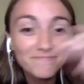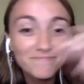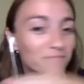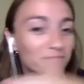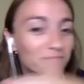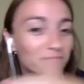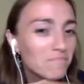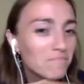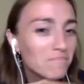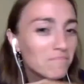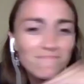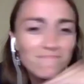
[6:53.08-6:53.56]

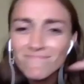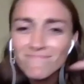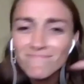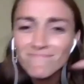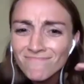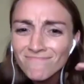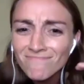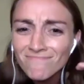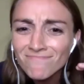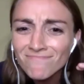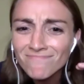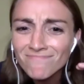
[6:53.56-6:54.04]
See my
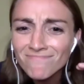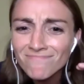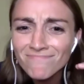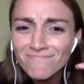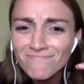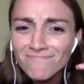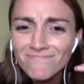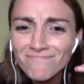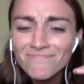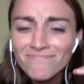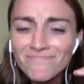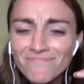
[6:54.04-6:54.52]
bracelet?
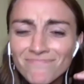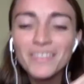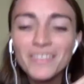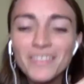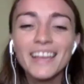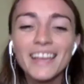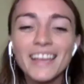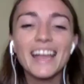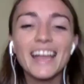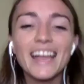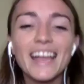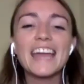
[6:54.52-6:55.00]

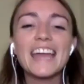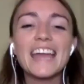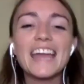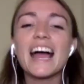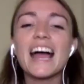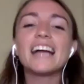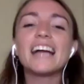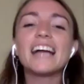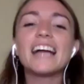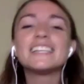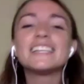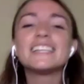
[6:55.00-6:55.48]
And
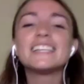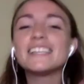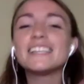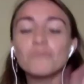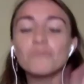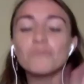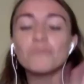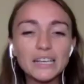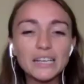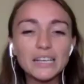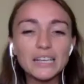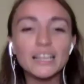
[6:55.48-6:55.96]
I
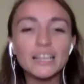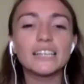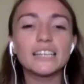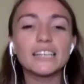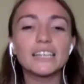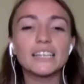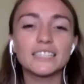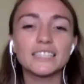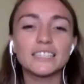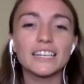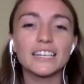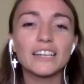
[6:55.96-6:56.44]
didn't
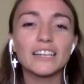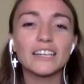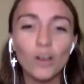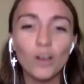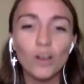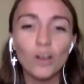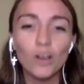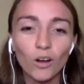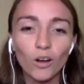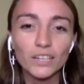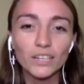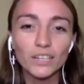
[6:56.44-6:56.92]
realize it at
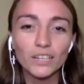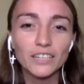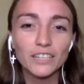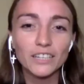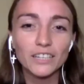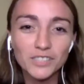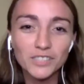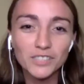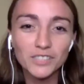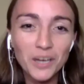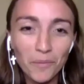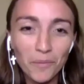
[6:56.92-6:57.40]
all. Yeah, you see your